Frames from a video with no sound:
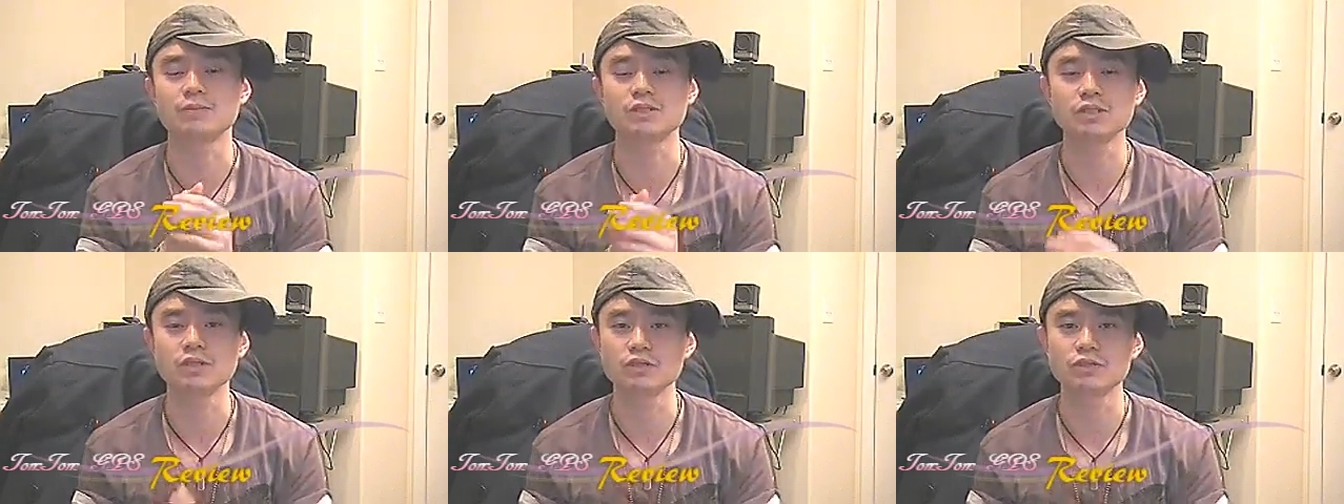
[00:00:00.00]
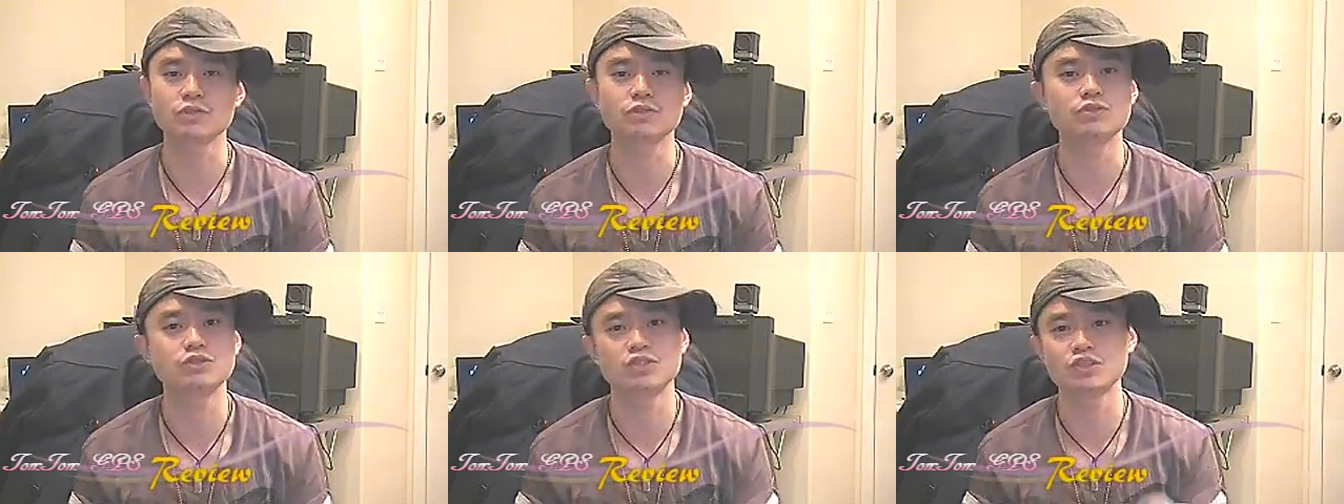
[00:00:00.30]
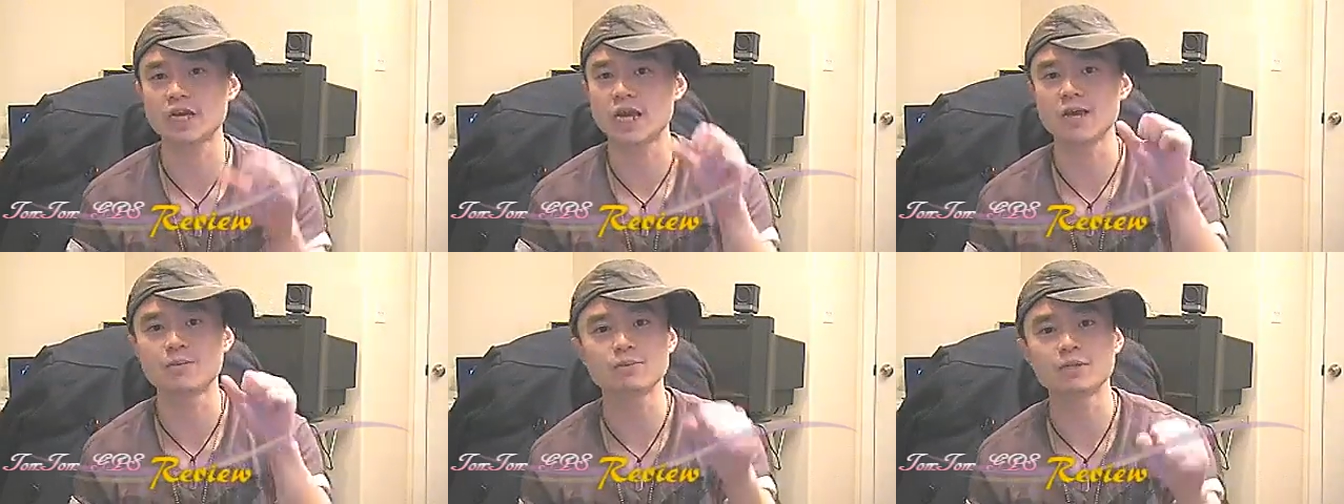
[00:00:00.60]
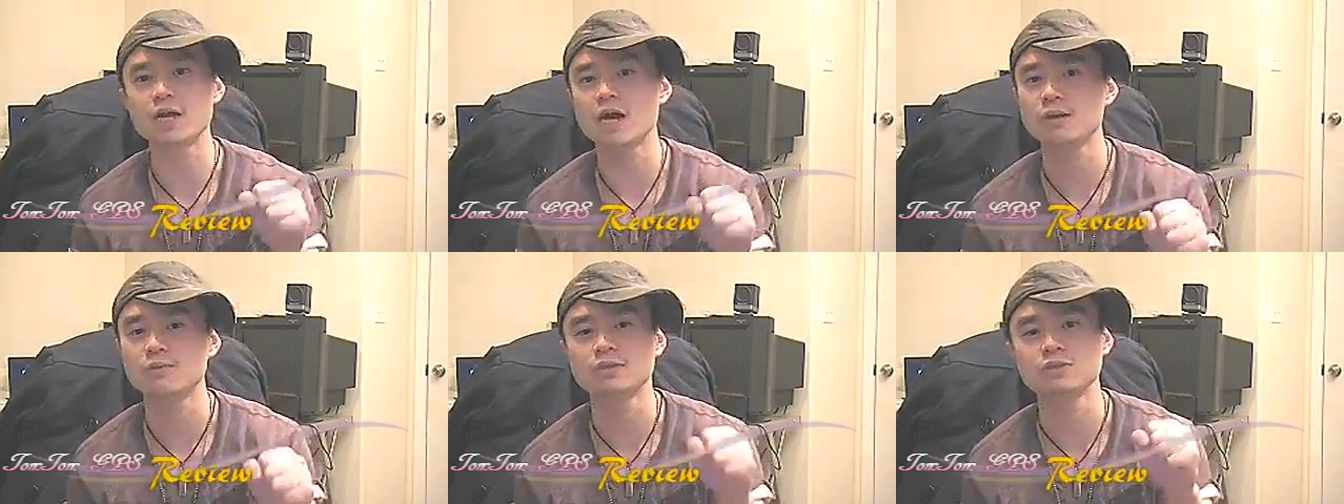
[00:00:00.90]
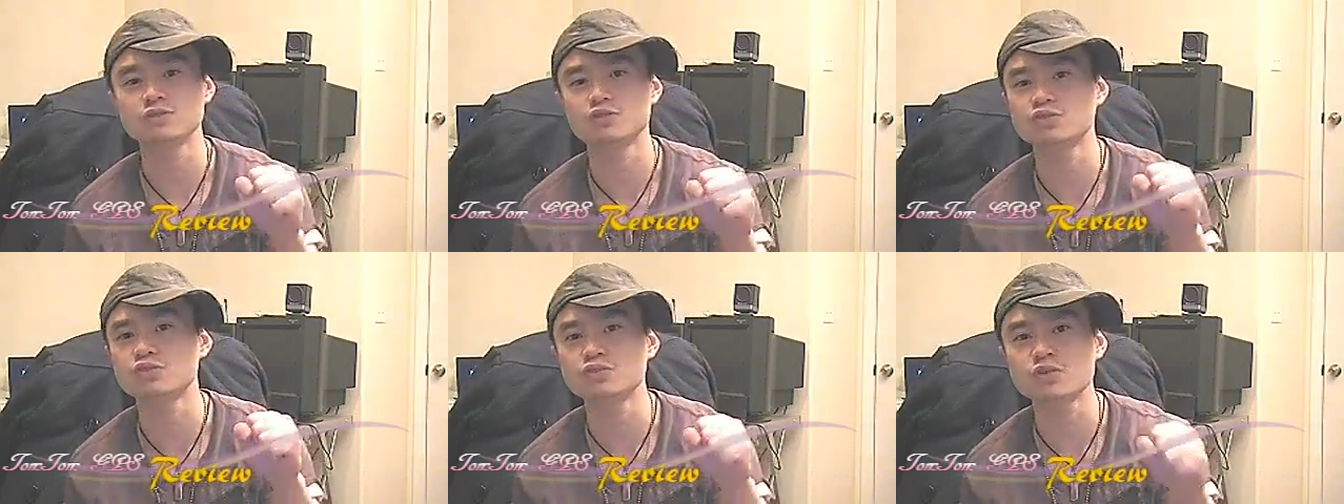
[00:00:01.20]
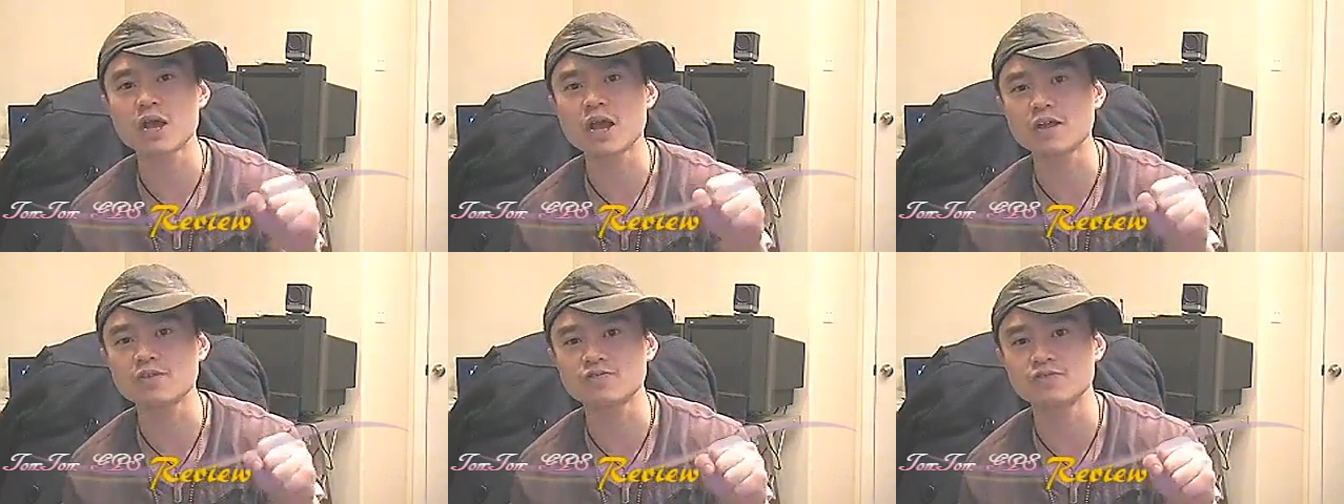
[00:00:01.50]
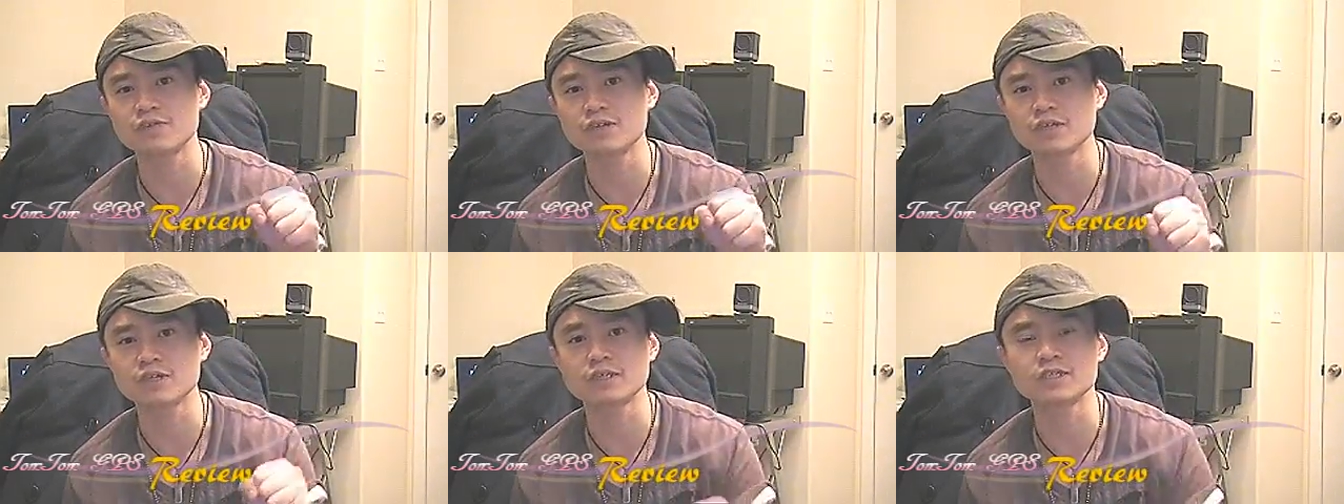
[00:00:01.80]
You know, you jam it up in
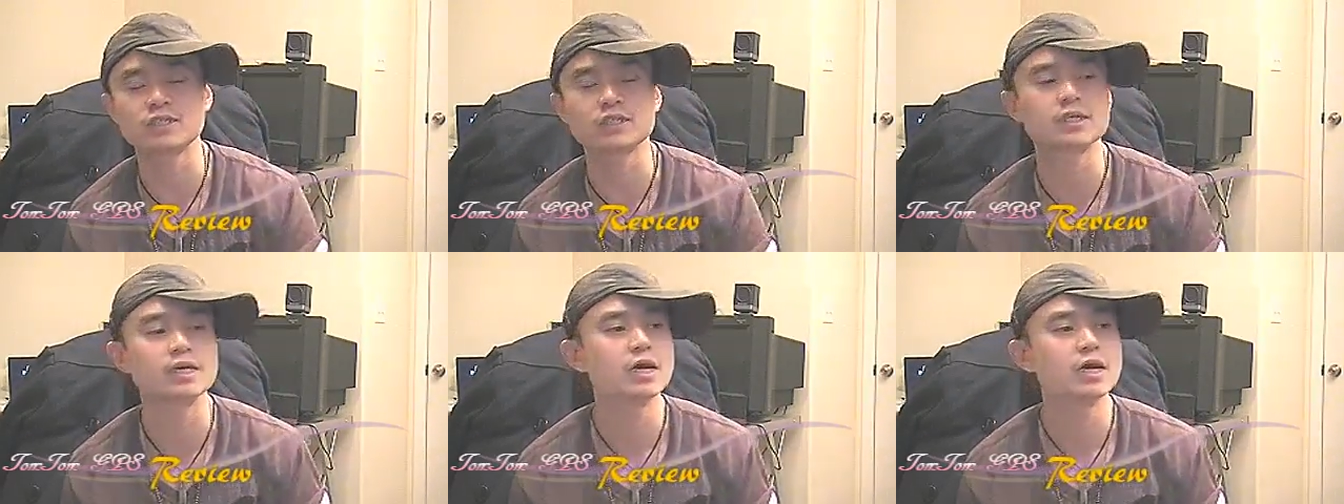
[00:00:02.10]
traffic.